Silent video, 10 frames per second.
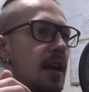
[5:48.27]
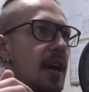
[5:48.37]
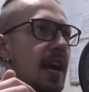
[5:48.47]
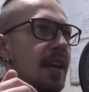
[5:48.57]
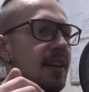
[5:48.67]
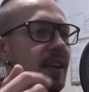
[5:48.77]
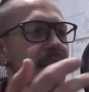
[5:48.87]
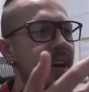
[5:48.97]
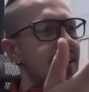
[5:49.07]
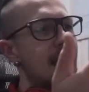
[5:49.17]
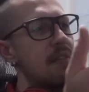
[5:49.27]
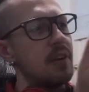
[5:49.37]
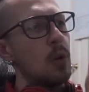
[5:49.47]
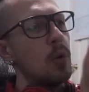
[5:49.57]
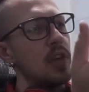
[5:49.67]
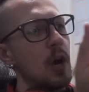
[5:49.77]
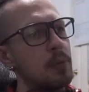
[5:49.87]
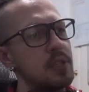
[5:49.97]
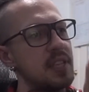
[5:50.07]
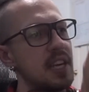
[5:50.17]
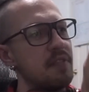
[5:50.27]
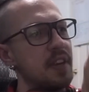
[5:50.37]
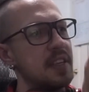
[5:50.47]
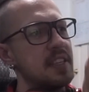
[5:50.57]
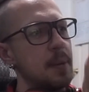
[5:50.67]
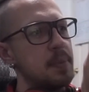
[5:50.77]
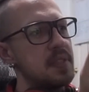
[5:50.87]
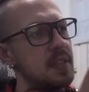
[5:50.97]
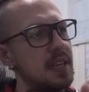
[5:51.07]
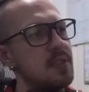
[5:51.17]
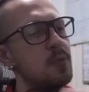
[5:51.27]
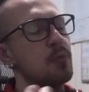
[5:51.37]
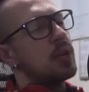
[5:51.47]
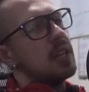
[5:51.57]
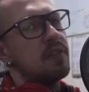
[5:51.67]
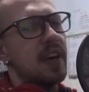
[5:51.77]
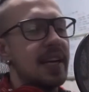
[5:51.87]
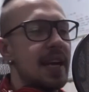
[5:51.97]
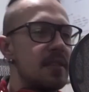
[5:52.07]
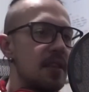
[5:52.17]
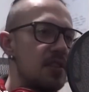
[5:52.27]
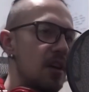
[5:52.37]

And again, having all the options at your fingertips is really fantastic.